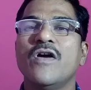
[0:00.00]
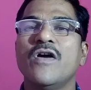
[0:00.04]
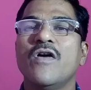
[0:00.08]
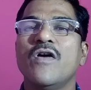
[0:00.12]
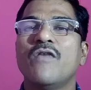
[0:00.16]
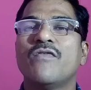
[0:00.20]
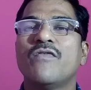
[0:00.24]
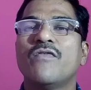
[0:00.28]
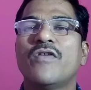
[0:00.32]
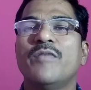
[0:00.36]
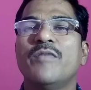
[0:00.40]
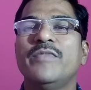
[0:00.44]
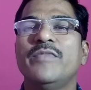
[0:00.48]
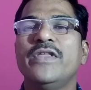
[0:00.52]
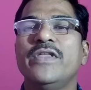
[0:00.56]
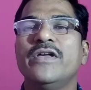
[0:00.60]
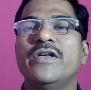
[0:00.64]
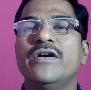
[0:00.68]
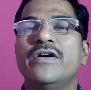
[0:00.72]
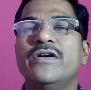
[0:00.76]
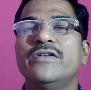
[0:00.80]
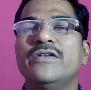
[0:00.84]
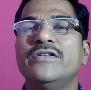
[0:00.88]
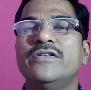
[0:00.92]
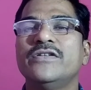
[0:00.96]
from the
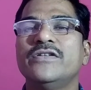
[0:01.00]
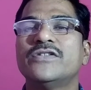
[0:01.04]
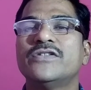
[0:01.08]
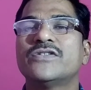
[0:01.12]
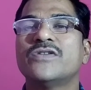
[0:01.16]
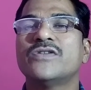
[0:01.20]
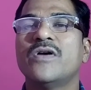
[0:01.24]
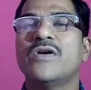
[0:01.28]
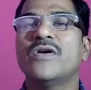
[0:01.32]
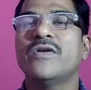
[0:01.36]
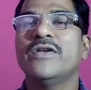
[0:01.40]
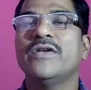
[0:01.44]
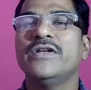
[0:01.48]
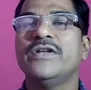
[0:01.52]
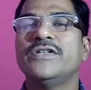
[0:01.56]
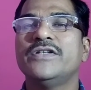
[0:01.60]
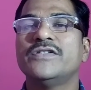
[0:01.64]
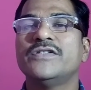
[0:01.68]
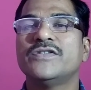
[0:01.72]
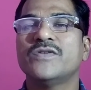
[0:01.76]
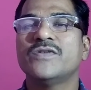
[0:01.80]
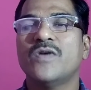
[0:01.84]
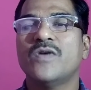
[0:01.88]
other sonnets